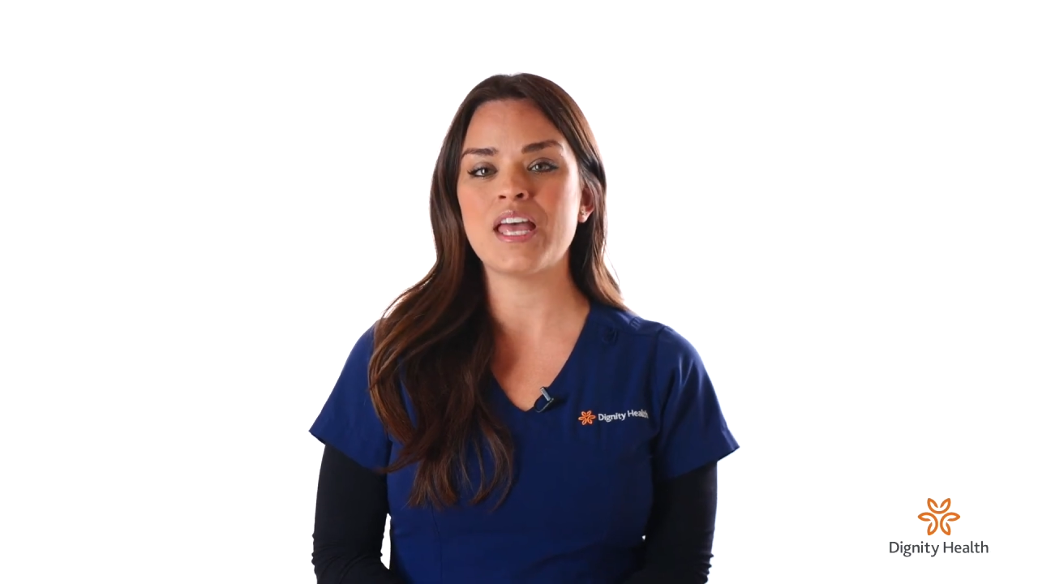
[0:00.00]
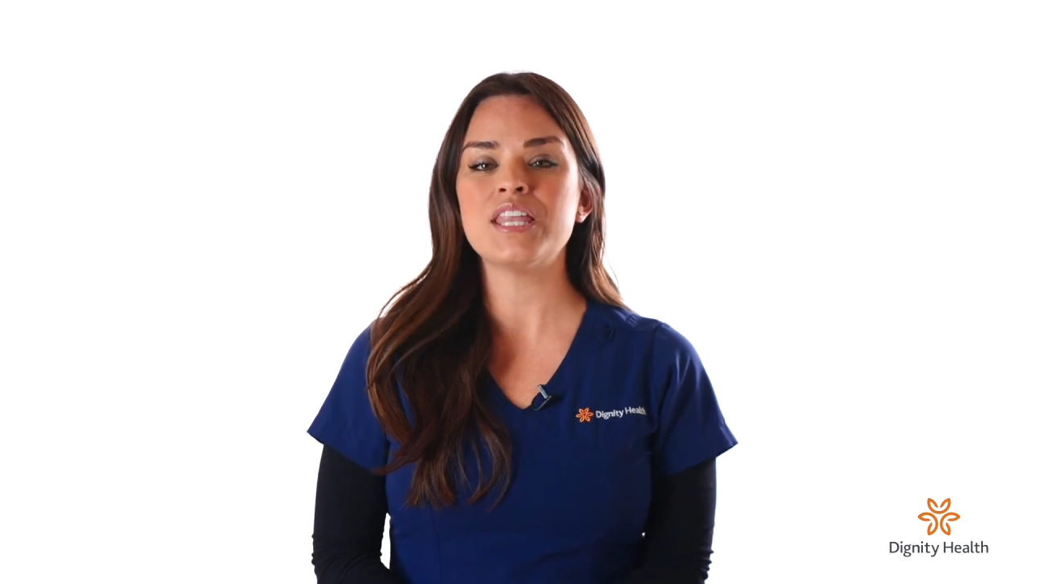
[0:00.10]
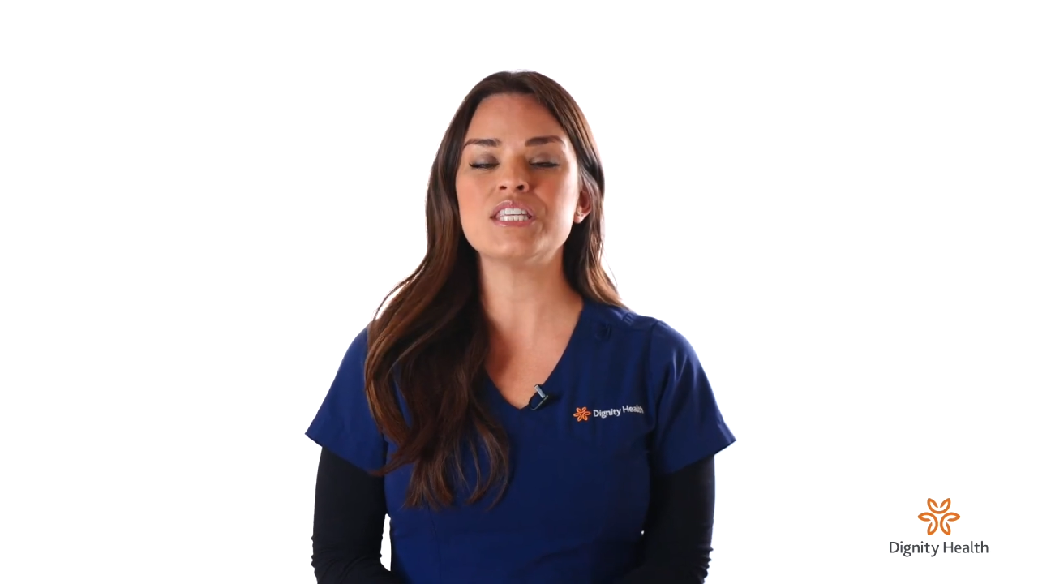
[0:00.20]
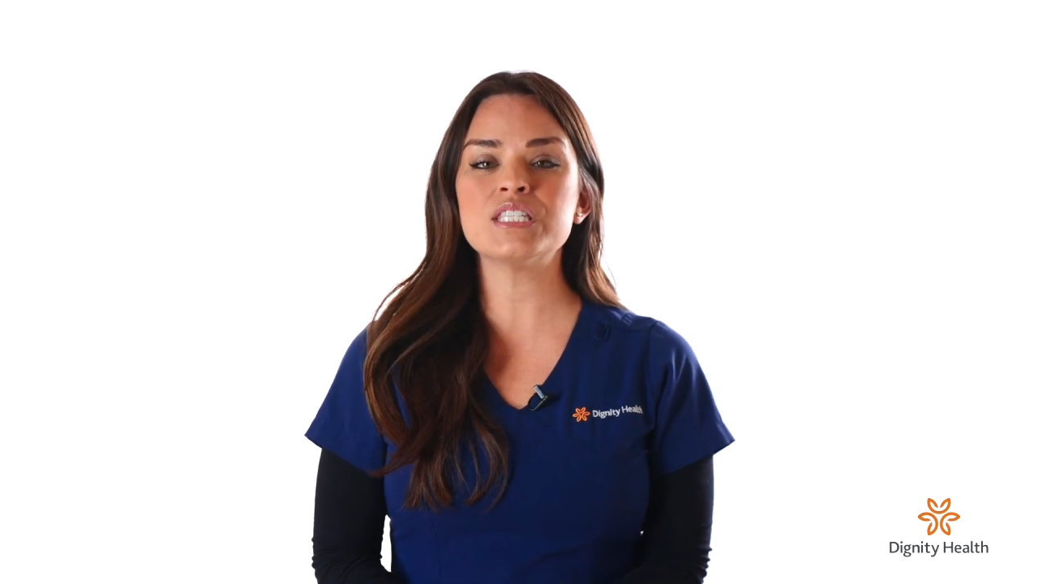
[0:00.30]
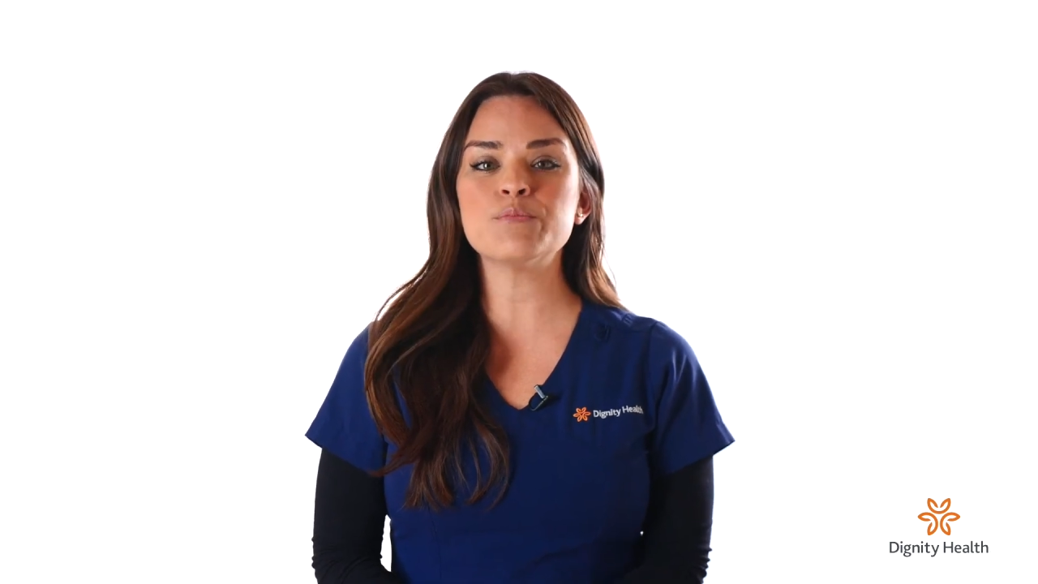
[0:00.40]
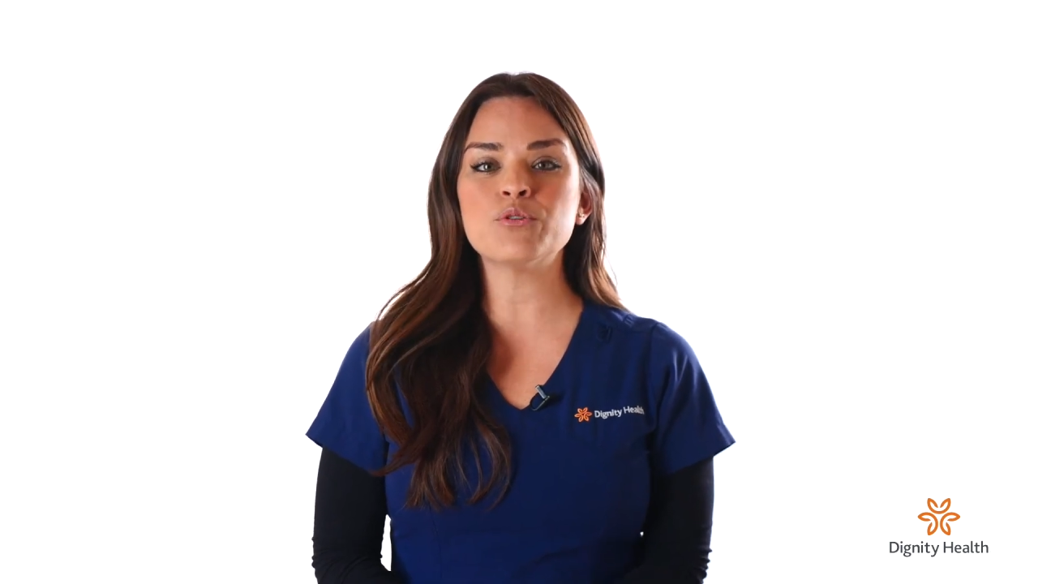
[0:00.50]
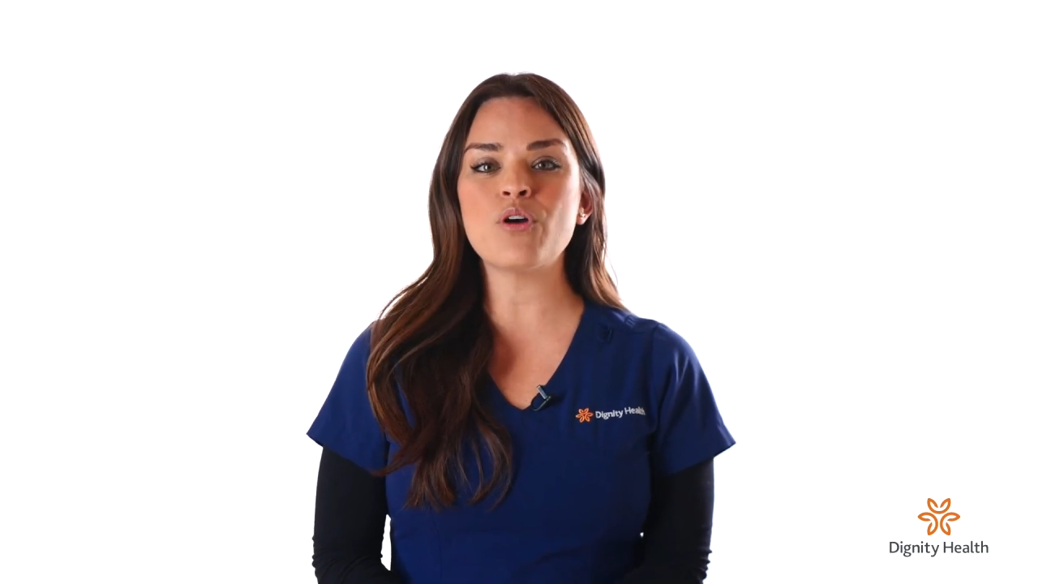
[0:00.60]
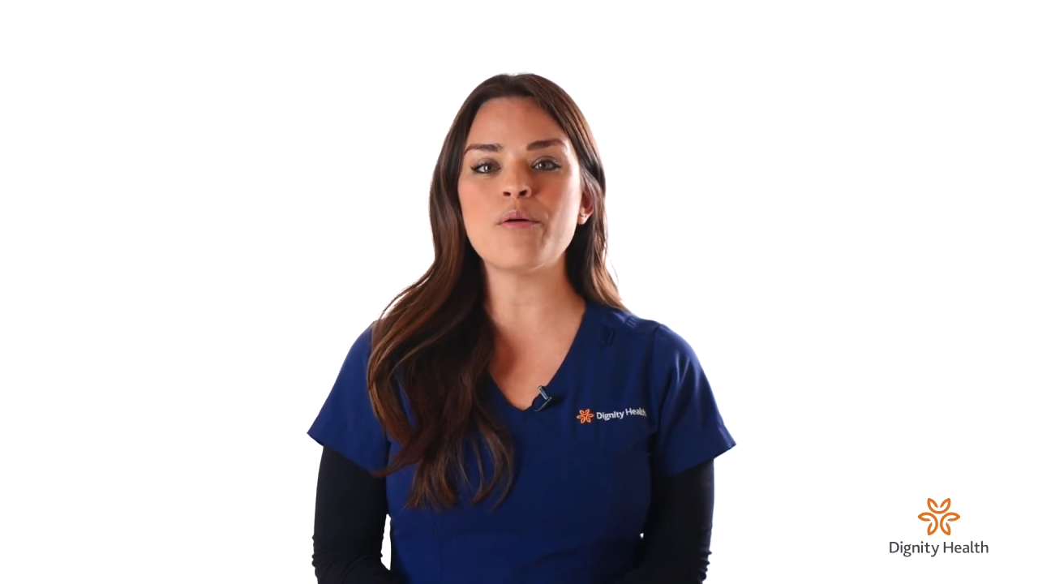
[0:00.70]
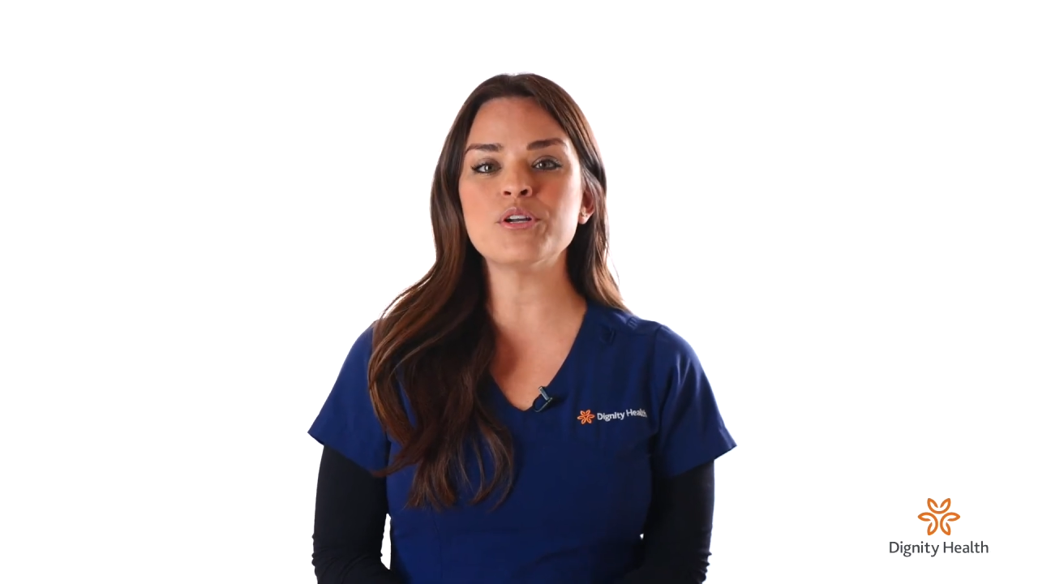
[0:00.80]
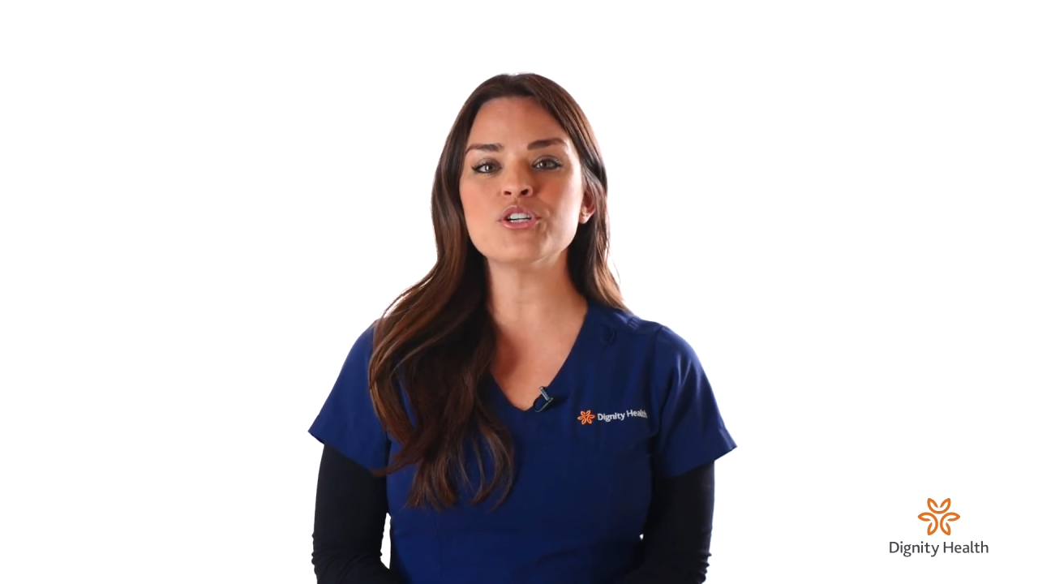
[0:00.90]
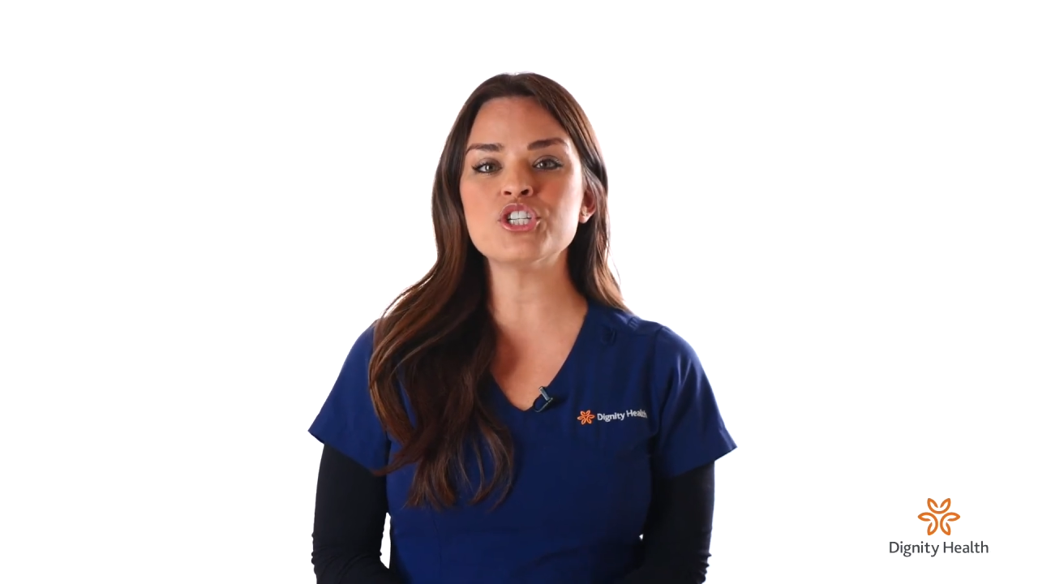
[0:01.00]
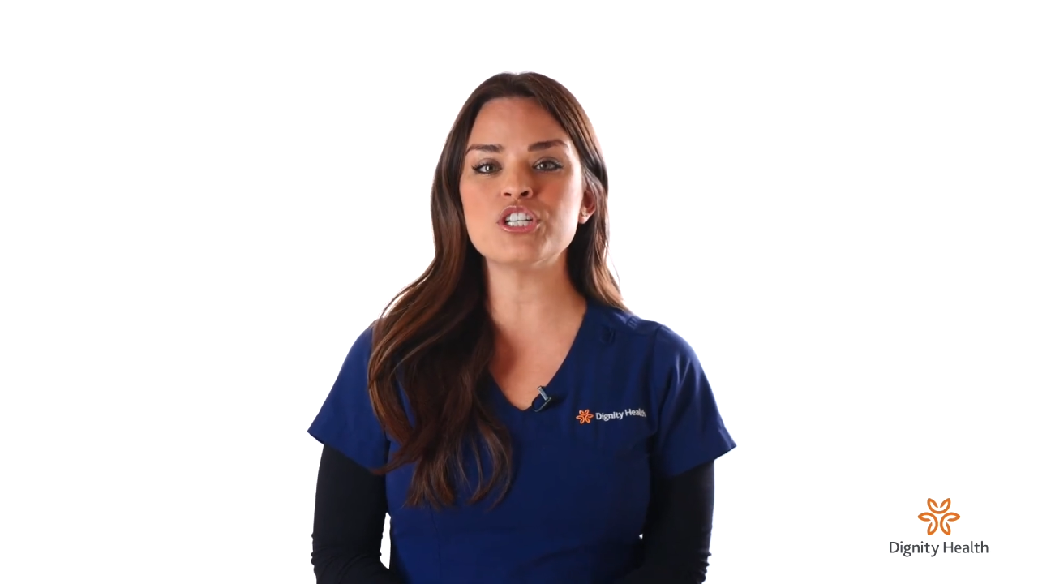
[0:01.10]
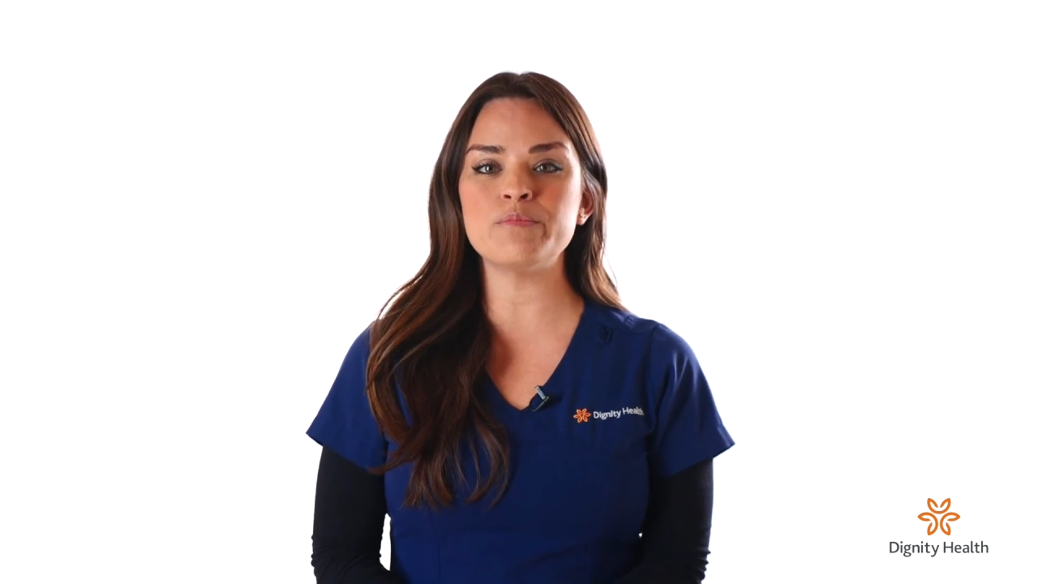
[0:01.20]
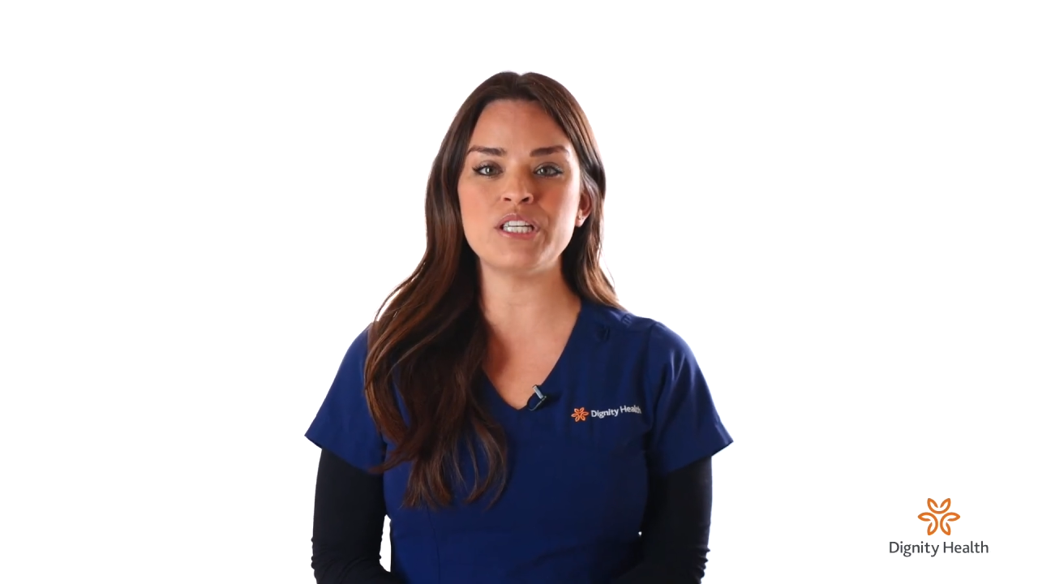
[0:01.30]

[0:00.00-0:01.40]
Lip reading: The spirometer should be